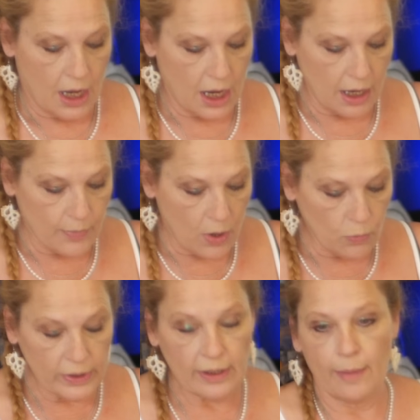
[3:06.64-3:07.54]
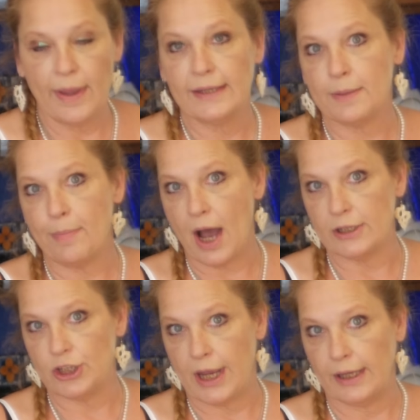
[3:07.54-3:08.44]
I make
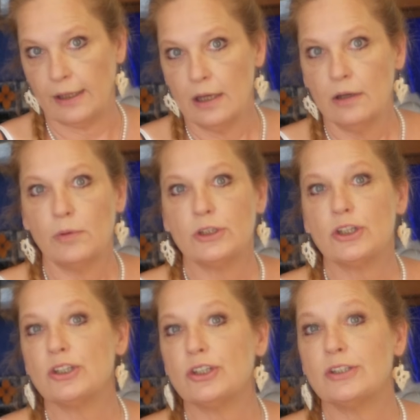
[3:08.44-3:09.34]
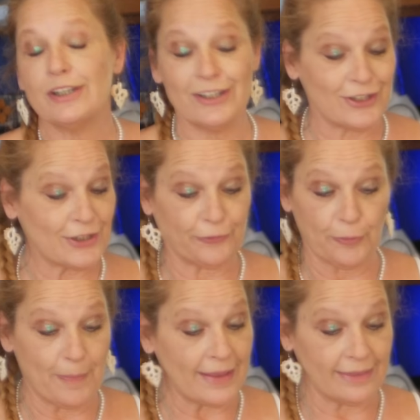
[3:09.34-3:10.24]
tempache, which is you just
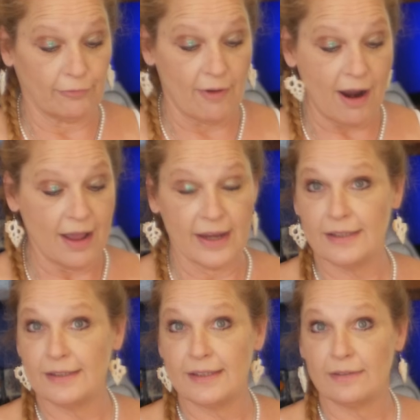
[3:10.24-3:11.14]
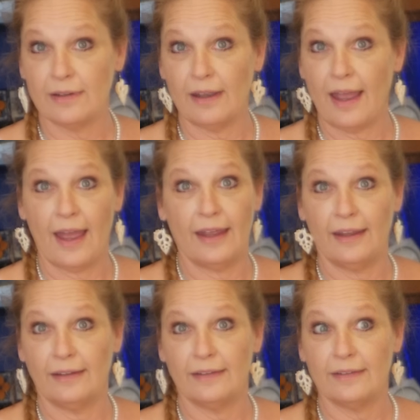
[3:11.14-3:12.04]
ferment the rinds
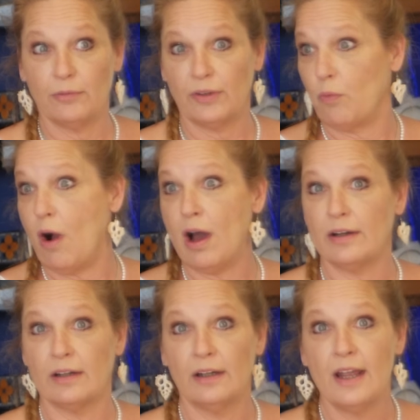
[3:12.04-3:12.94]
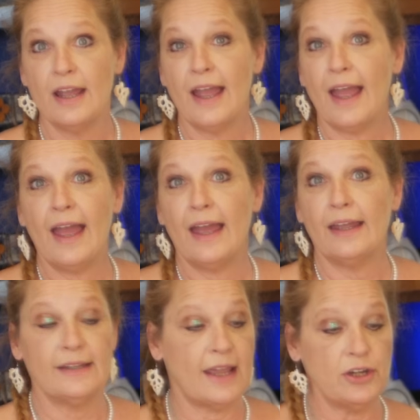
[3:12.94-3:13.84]
and with water,
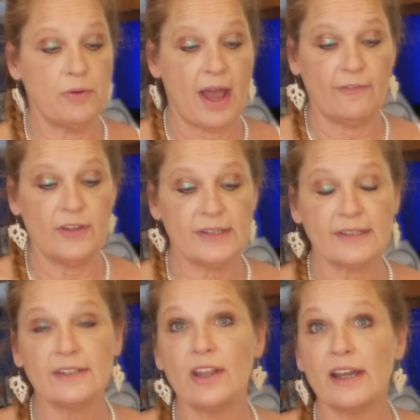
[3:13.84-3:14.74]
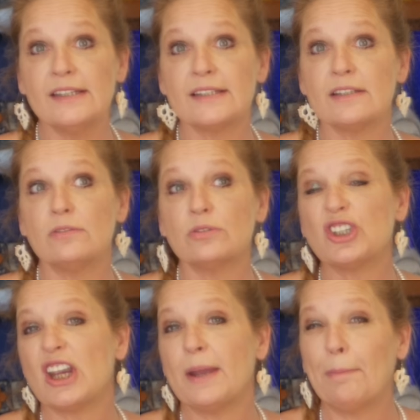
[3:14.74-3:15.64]
and then you have this nice little
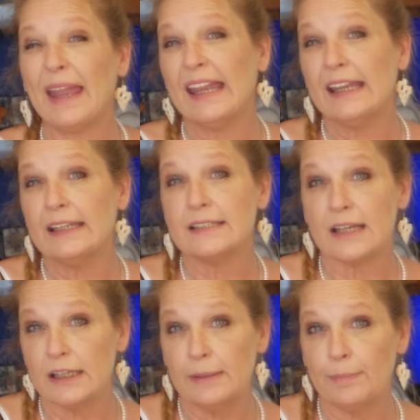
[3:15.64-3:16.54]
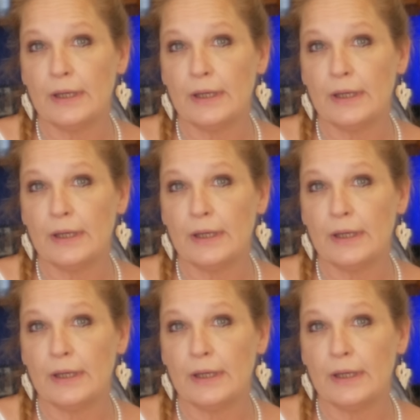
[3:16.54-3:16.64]
champagne type